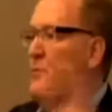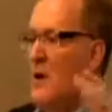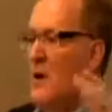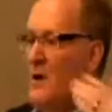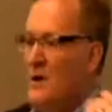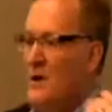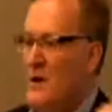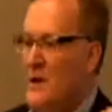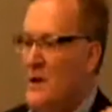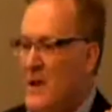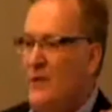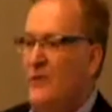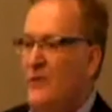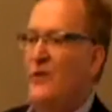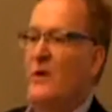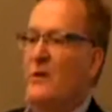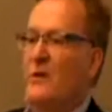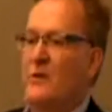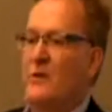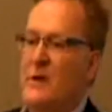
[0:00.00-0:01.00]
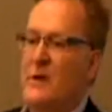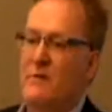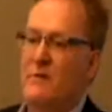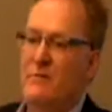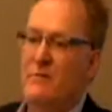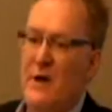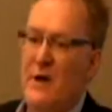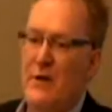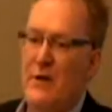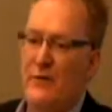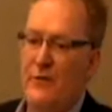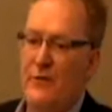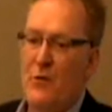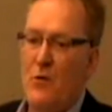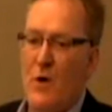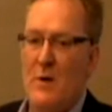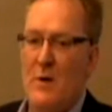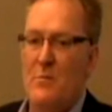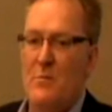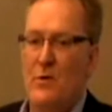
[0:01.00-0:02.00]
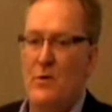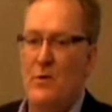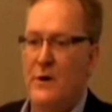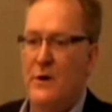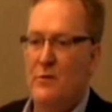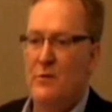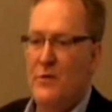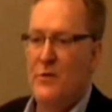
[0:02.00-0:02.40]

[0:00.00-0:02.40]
where it instantly conveys credibility